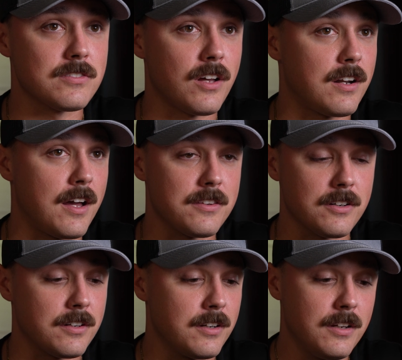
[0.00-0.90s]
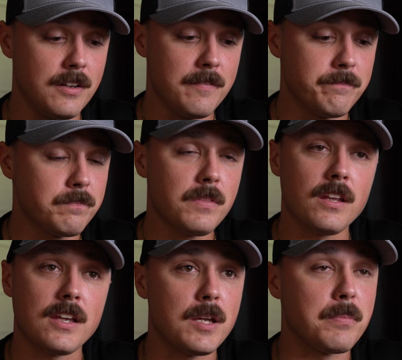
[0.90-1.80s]
on either
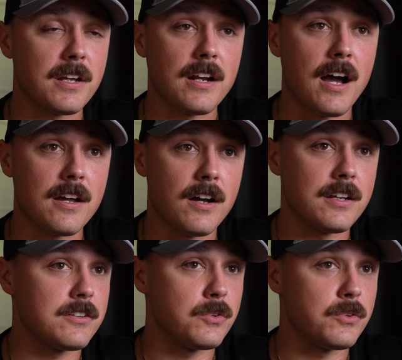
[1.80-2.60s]
keeping an eye on it,